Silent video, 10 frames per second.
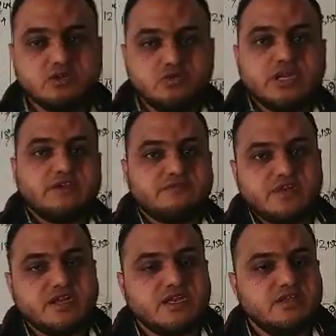do
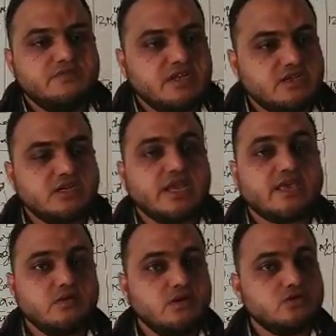definitely when the
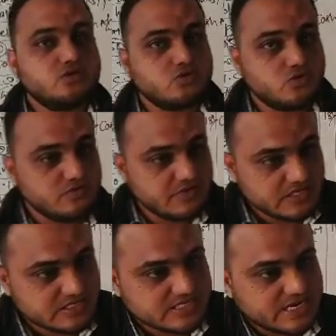regular school
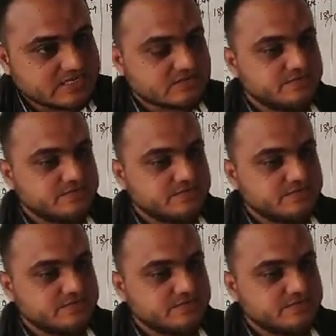will start.